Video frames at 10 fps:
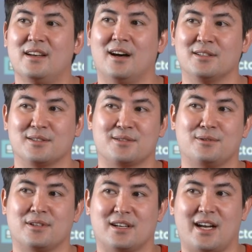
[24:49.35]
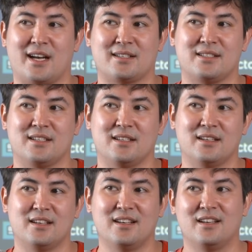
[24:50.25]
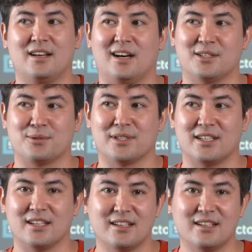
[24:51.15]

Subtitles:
_Axie on Twitter.